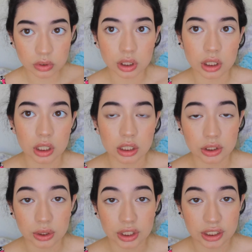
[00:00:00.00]
And
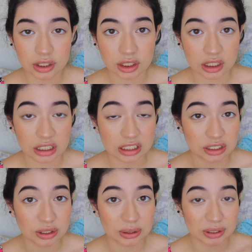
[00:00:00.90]
as you can see,
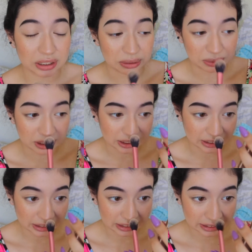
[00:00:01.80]
it's already really
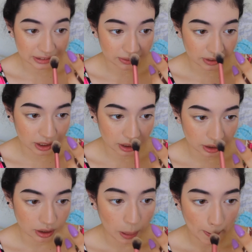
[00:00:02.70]
intensified.
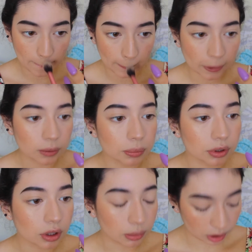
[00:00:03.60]
I'm gonna
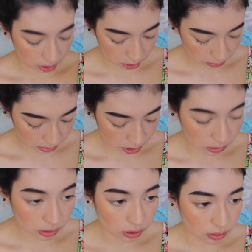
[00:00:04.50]
put on my cupid's
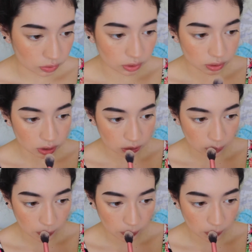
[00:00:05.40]
bow, of course.